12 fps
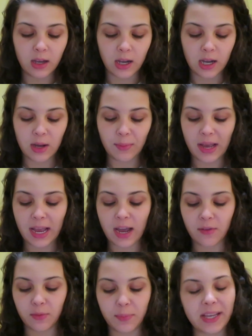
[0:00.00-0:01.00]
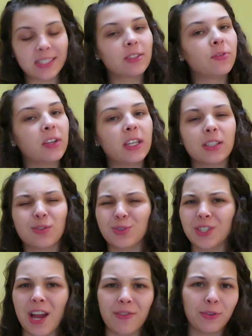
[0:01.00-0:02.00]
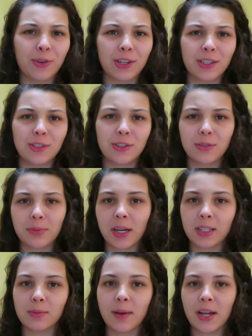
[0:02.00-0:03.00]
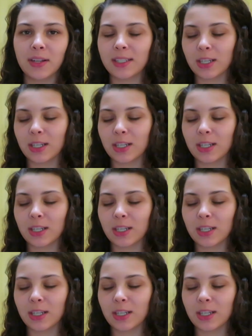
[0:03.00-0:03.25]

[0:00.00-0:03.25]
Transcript: I have Best Fiends, which everyone on YouTube talks about.